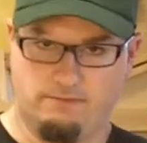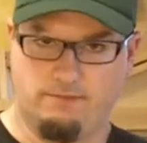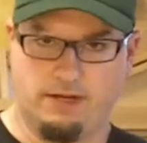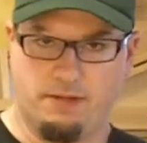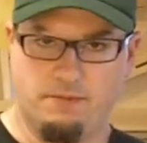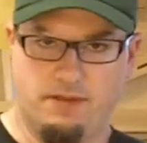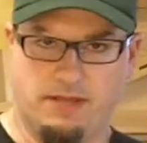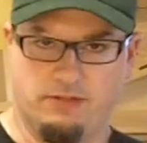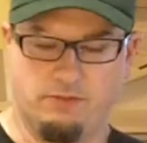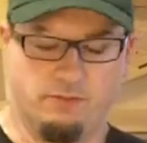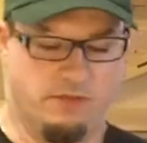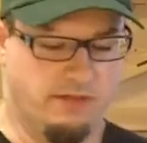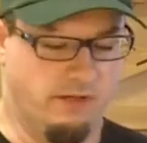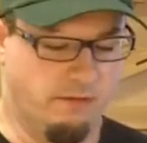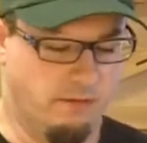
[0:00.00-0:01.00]
recommendation
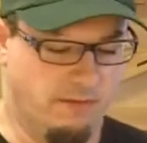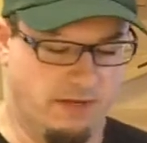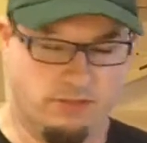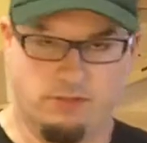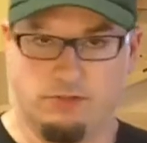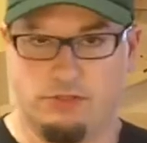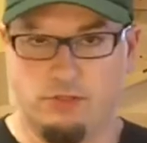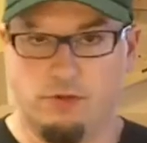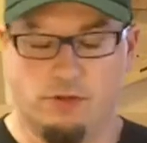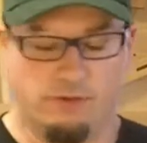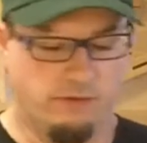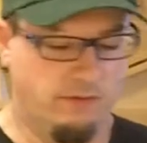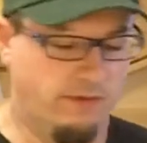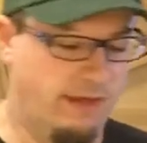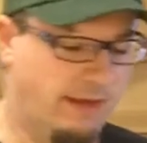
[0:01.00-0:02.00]
would be there, but make sure you don't do